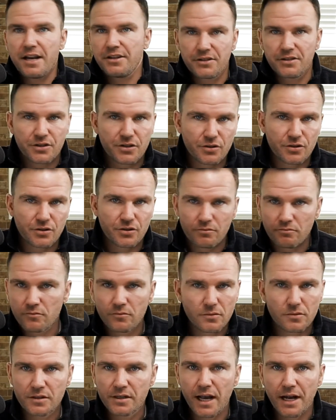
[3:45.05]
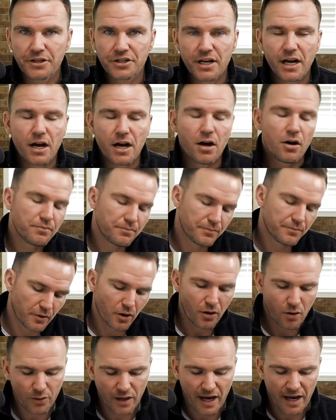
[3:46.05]
You just sketch it out and go,
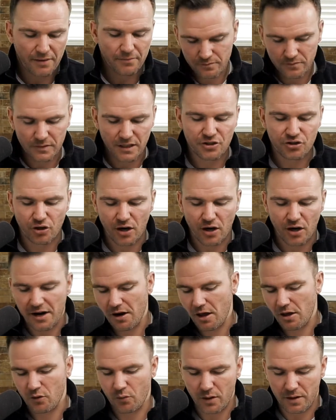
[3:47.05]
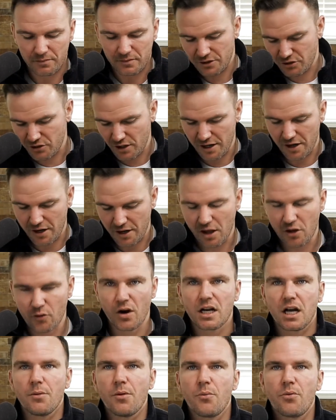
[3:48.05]
okay, let's try another one. Let's try another one,
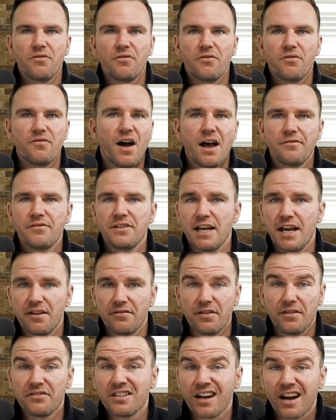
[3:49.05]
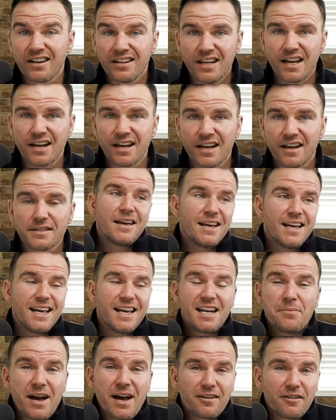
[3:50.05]
come up with five, ten, fifteen ideas in
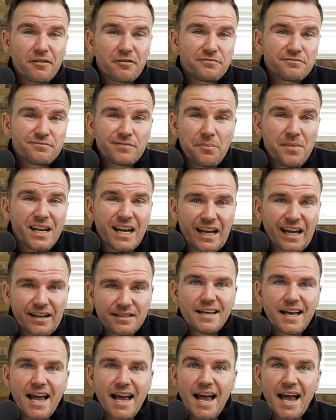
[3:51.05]
a matter of a minute.